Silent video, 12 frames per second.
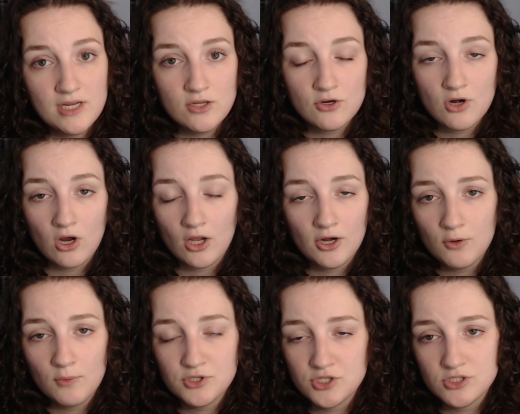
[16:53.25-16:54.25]
you're not going to know
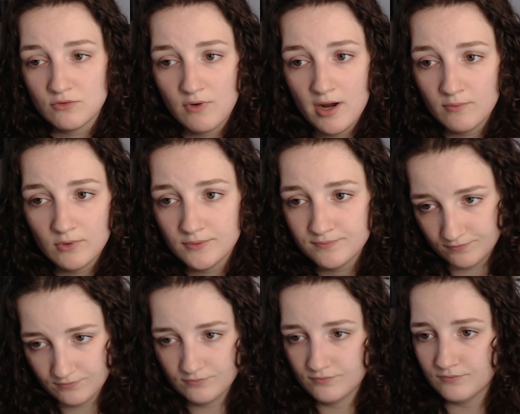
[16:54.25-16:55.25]
which is the right one.
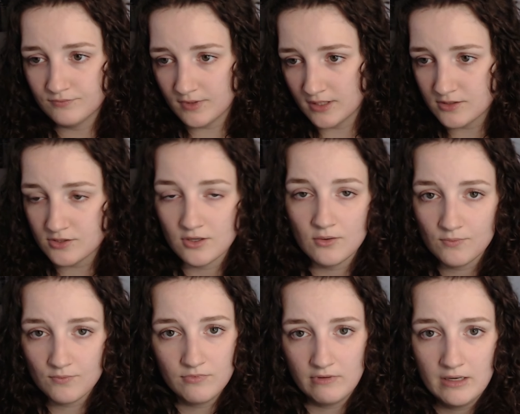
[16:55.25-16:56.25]
So
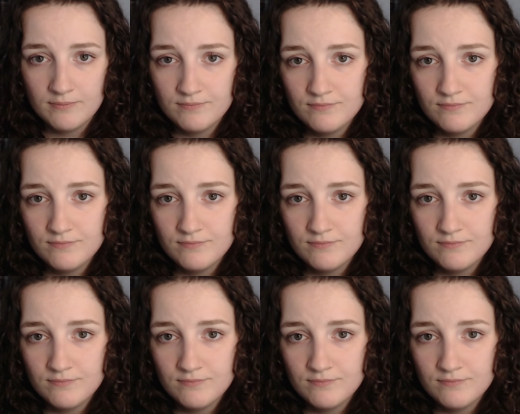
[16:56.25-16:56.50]
Thad